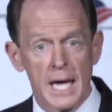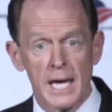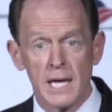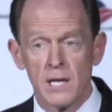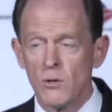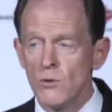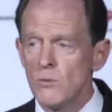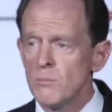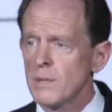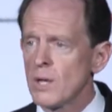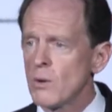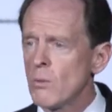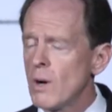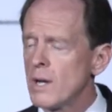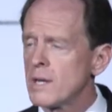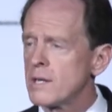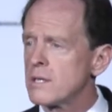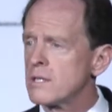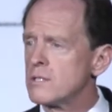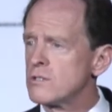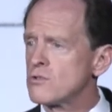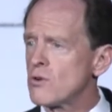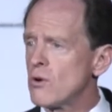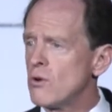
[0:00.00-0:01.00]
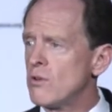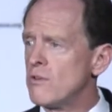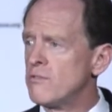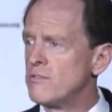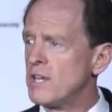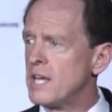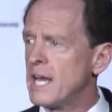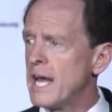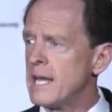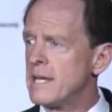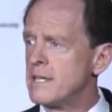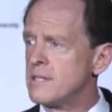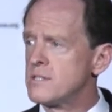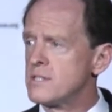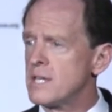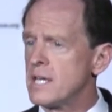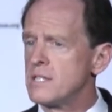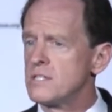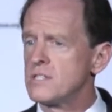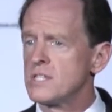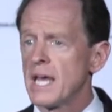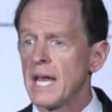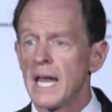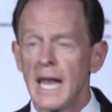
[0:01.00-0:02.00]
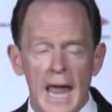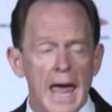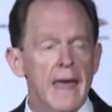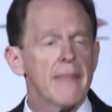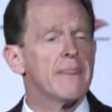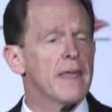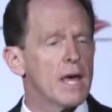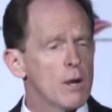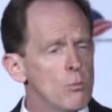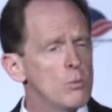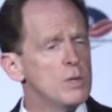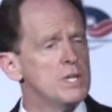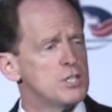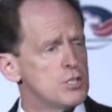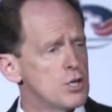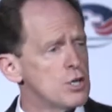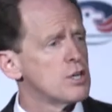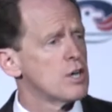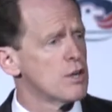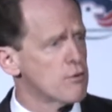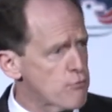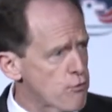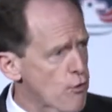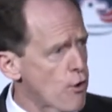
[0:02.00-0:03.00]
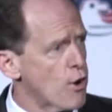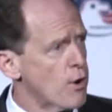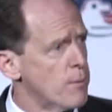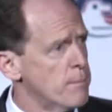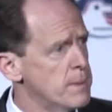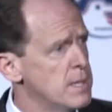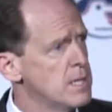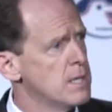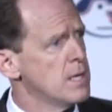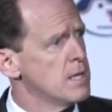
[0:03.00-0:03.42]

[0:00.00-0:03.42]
and whom they want in control of the United States Senate, and then we should confirm